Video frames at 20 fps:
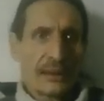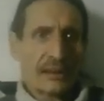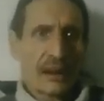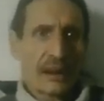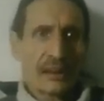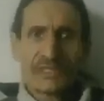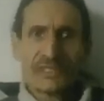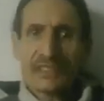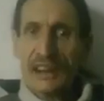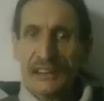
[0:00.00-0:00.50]

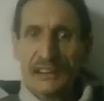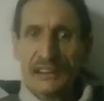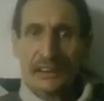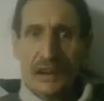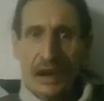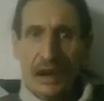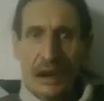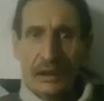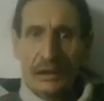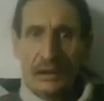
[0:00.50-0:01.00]
In
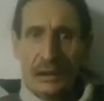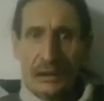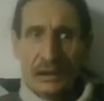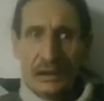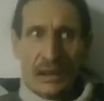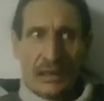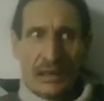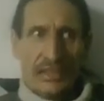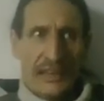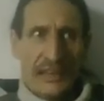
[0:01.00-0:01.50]
1989,
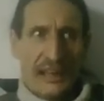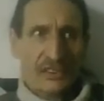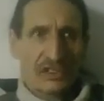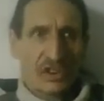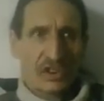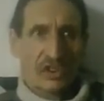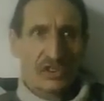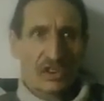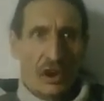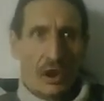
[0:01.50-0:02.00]

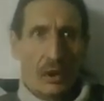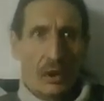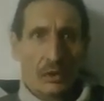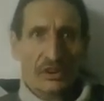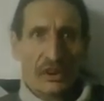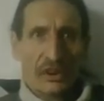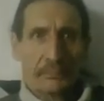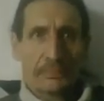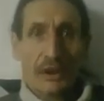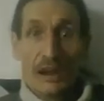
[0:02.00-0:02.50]
Thatcher
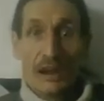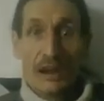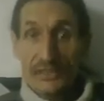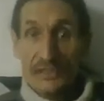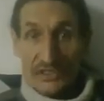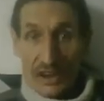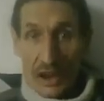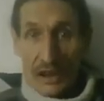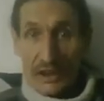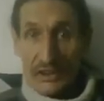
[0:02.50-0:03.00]

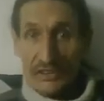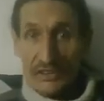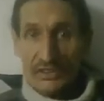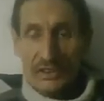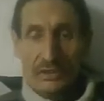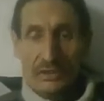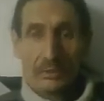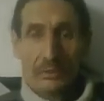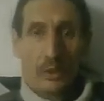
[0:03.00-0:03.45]
privatized